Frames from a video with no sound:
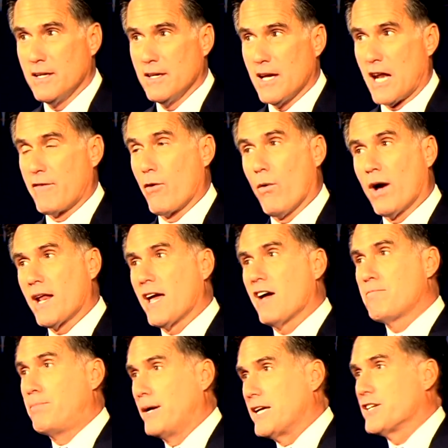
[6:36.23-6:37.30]
And if you want to
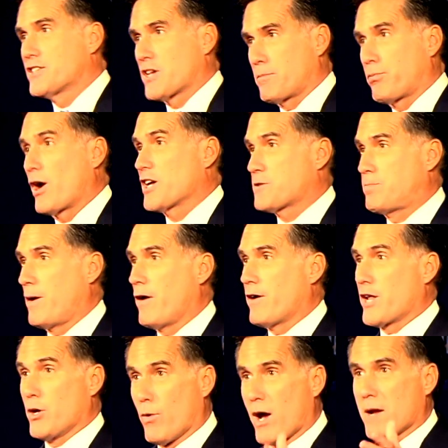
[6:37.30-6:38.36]
have peace and
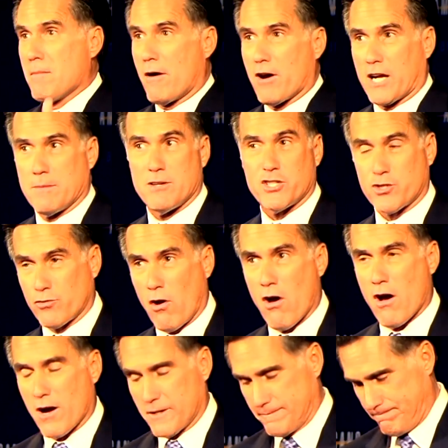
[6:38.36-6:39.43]
prosperity, you want America to be strong.